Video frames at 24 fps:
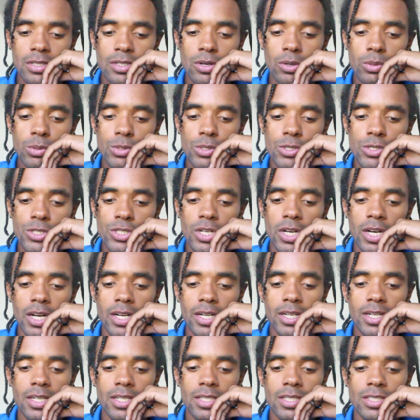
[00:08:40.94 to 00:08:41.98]
culture
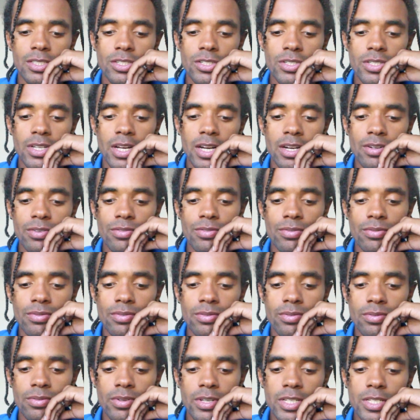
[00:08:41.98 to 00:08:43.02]
shock, just kind of
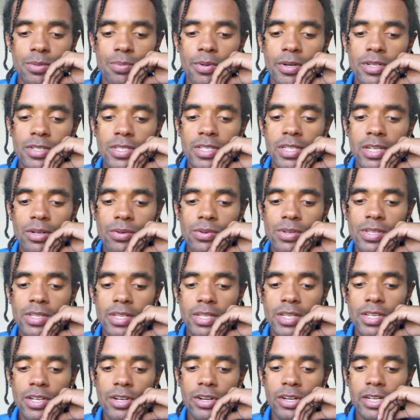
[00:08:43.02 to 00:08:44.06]
experiencing
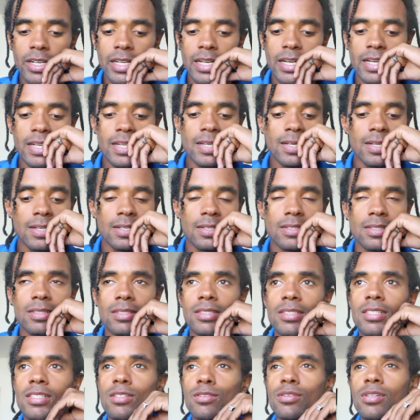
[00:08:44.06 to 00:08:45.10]
everything here again,
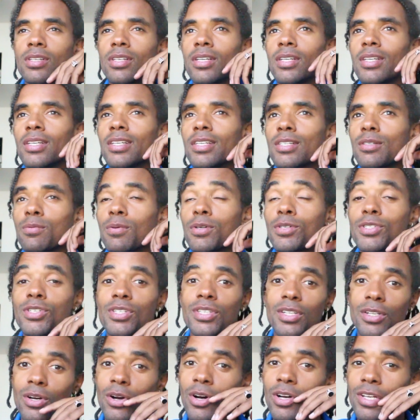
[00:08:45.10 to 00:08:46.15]
especially
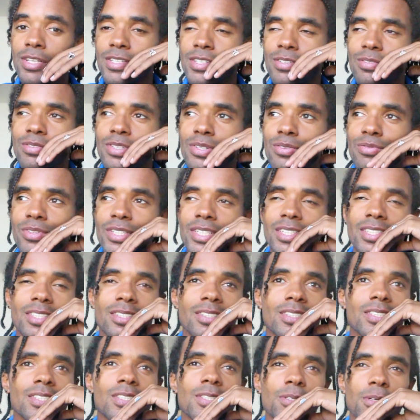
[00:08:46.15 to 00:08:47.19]
the cost of living.
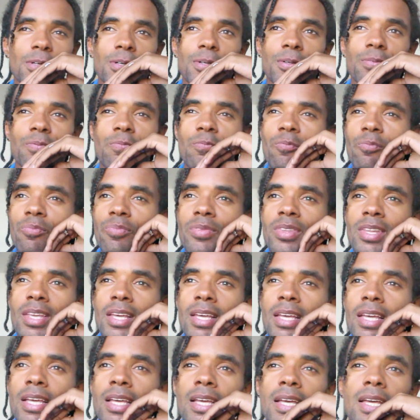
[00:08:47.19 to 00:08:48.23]
So
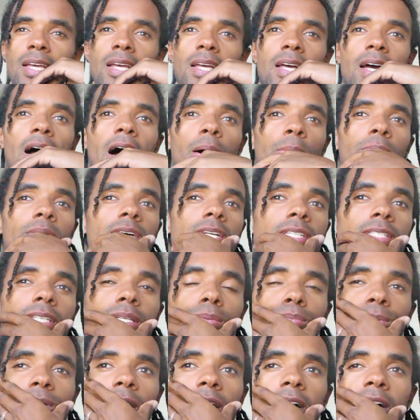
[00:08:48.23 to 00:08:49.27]
I'm going to
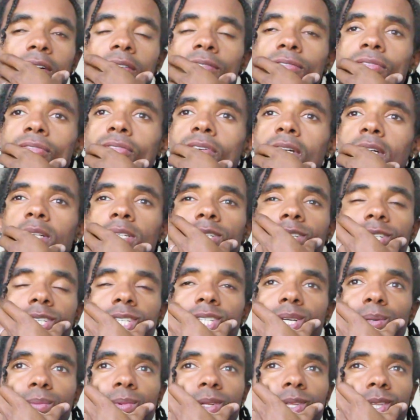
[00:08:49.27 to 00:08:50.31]
deep dive into
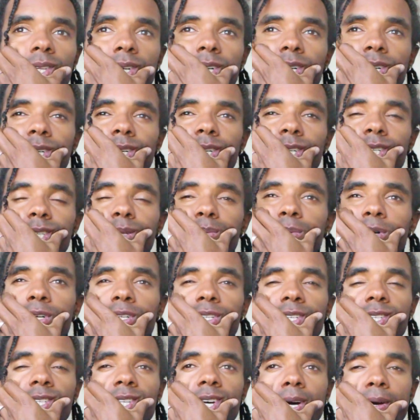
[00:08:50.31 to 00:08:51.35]
some of the
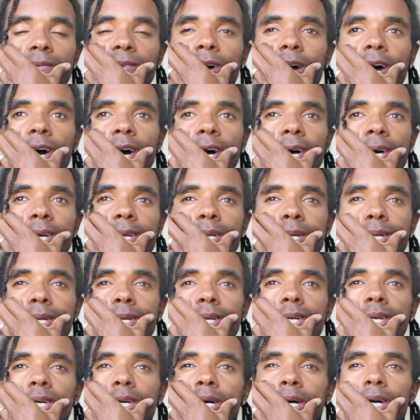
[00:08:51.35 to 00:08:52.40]
experiences I've had,
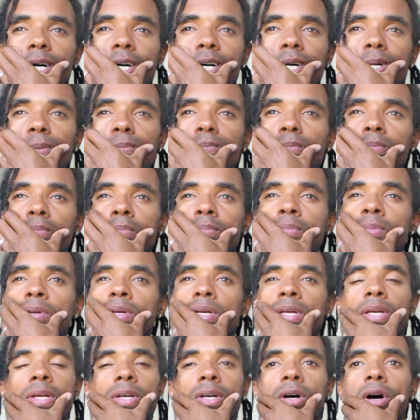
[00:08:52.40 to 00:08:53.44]

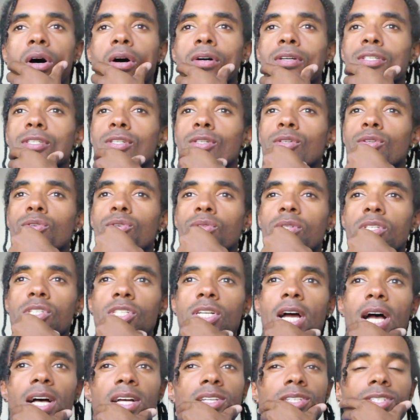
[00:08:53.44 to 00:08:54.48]
also the
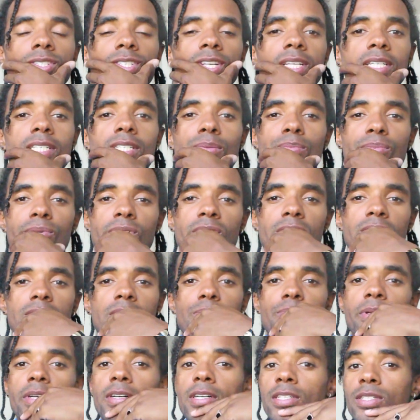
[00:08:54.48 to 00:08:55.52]
challenges I
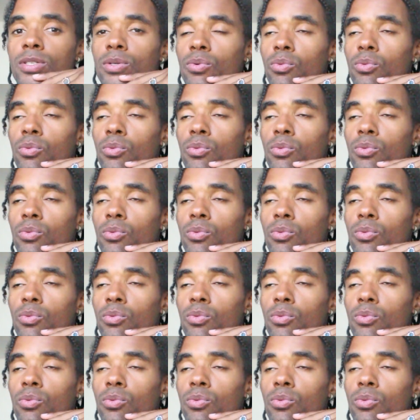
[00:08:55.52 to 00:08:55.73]
experienced, because it